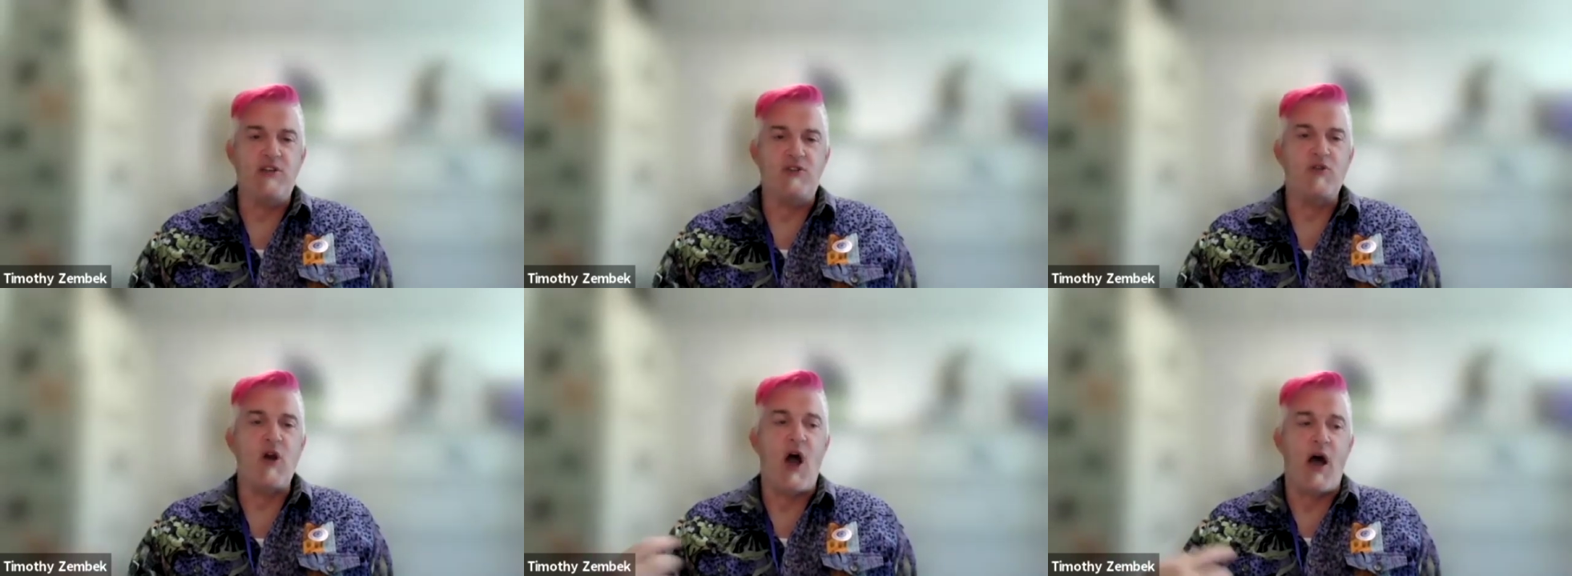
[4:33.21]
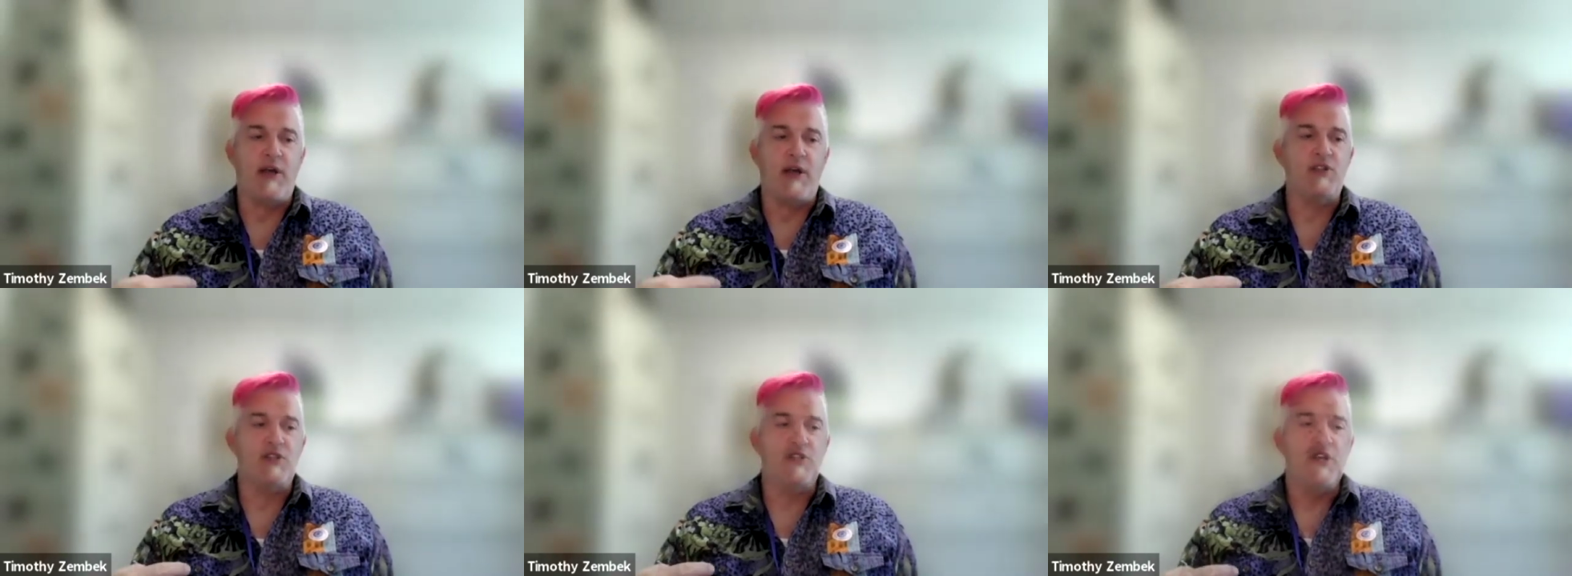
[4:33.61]

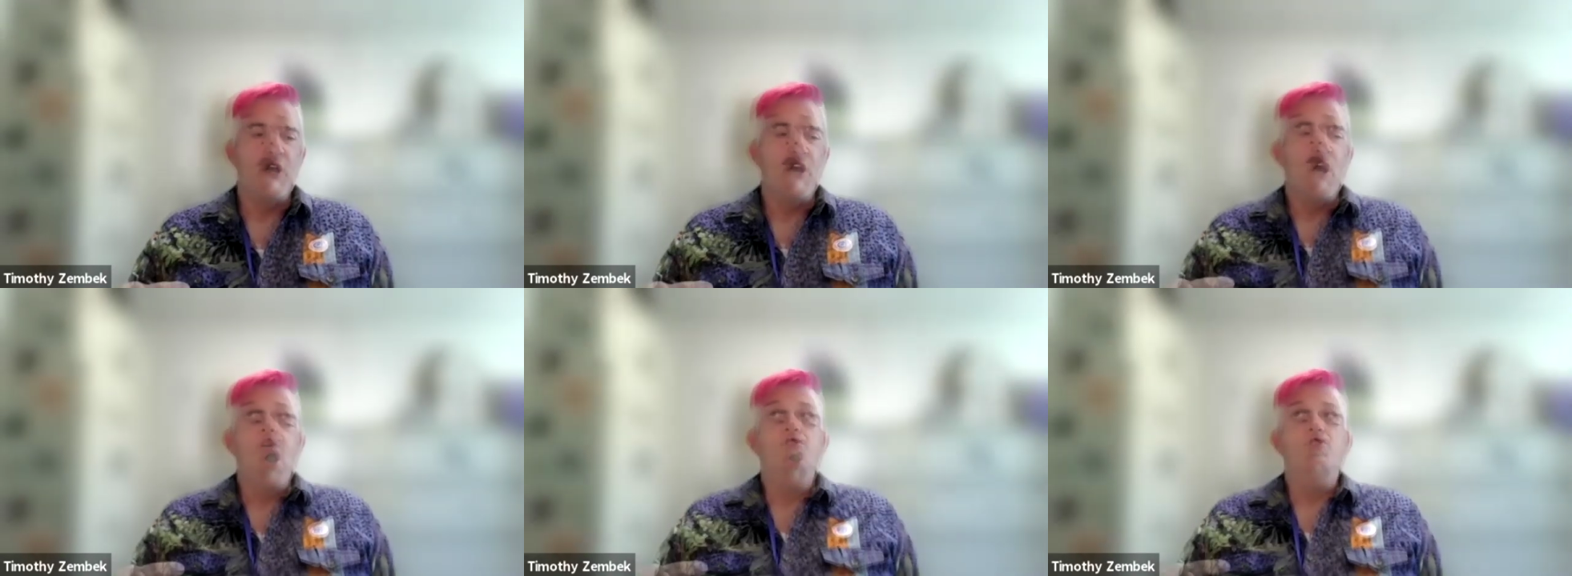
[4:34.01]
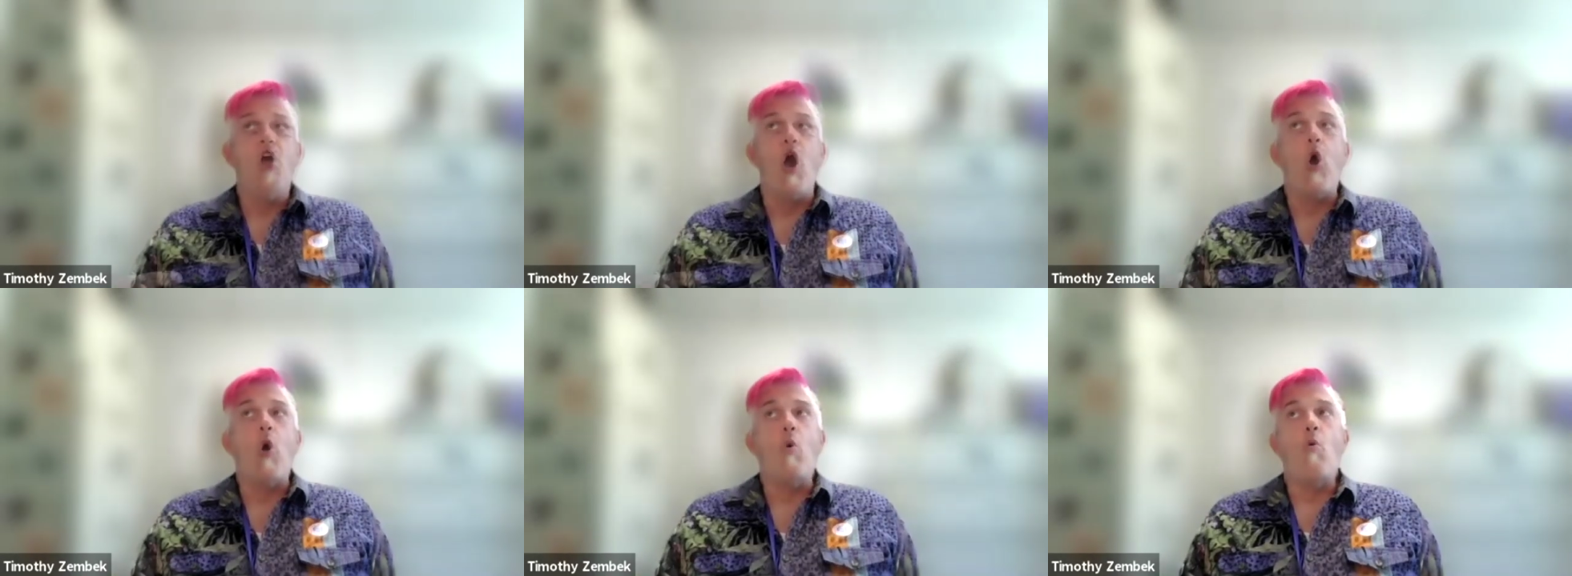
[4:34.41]
trust.
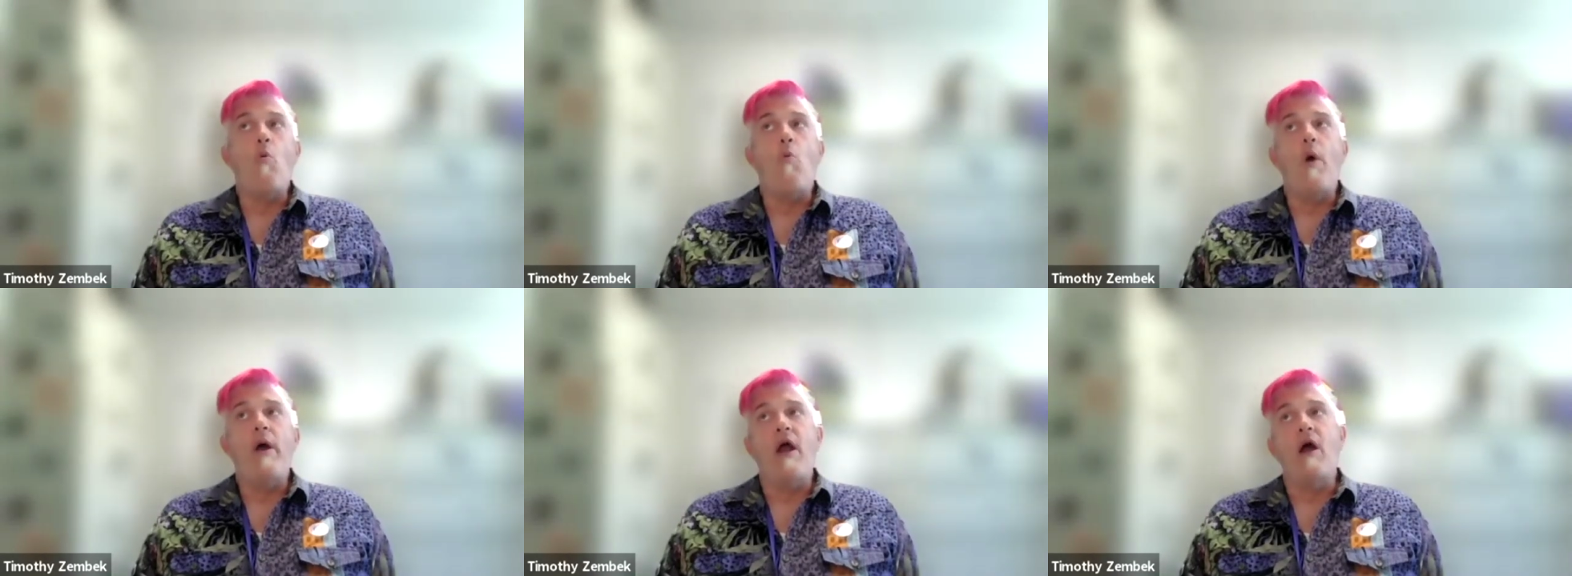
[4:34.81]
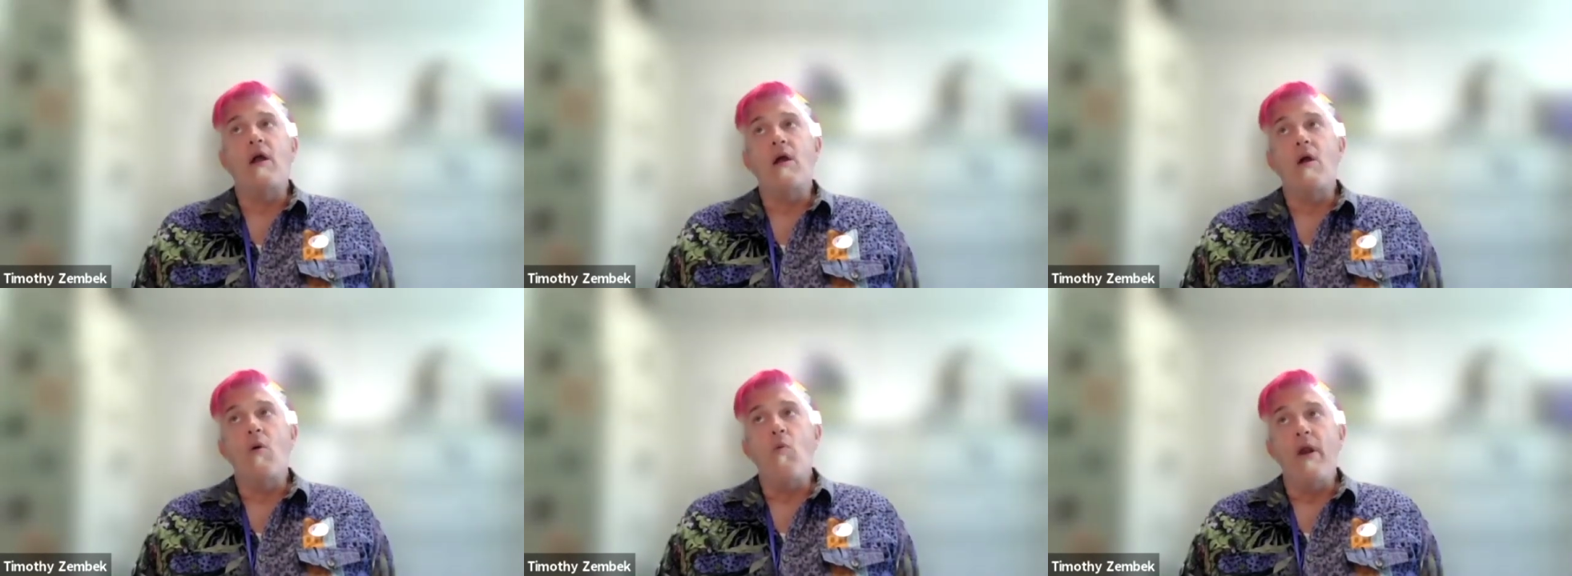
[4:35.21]
So when our